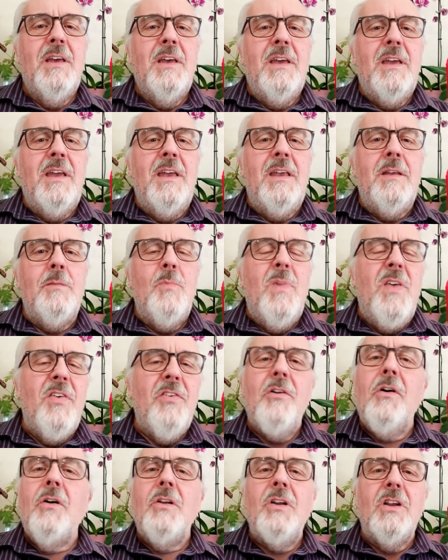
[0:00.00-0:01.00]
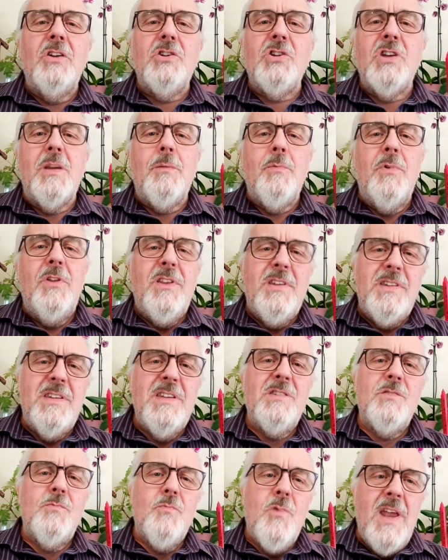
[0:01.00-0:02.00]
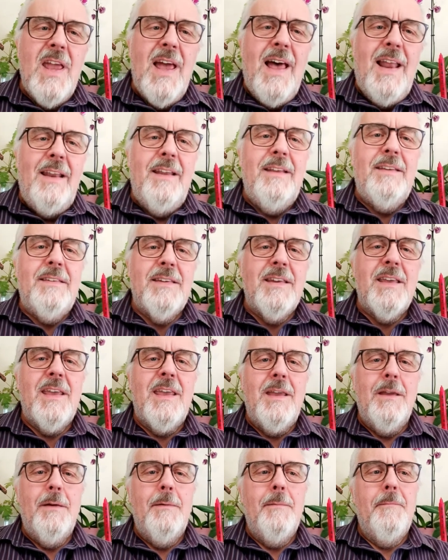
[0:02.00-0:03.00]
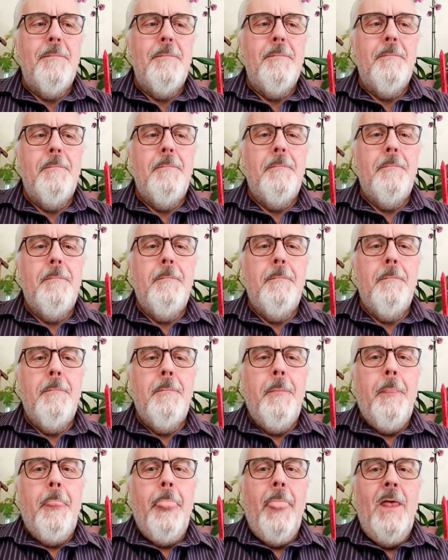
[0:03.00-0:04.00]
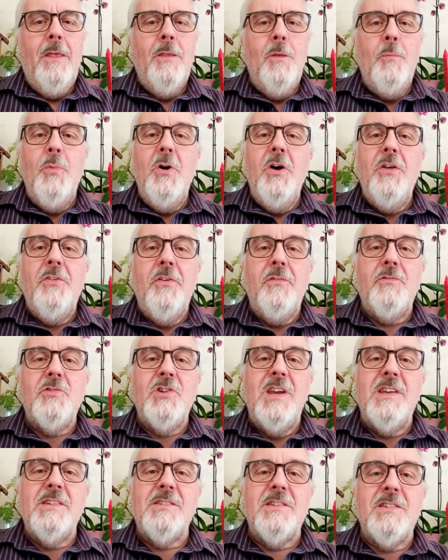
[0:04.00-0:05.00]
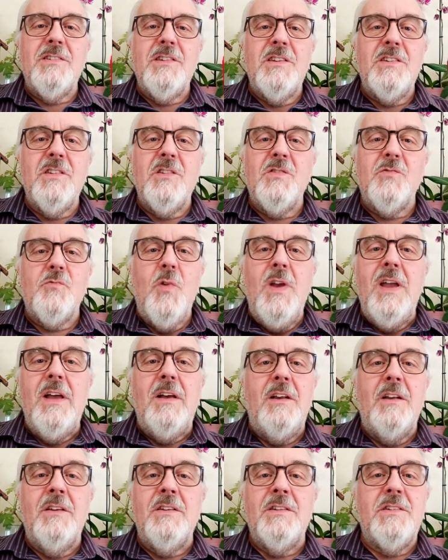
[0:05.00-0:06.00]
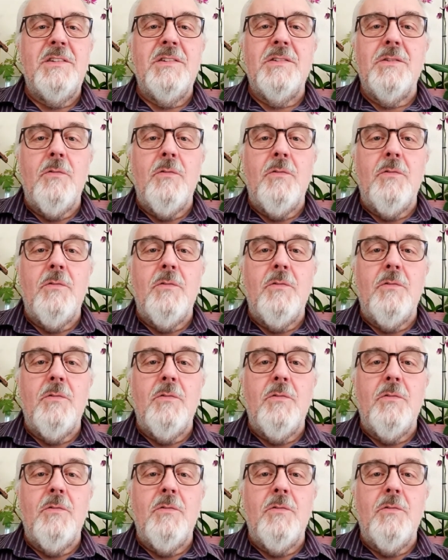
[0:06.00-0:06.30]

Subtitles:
in mythology, but this is reality. The birth of Jesus is as real as the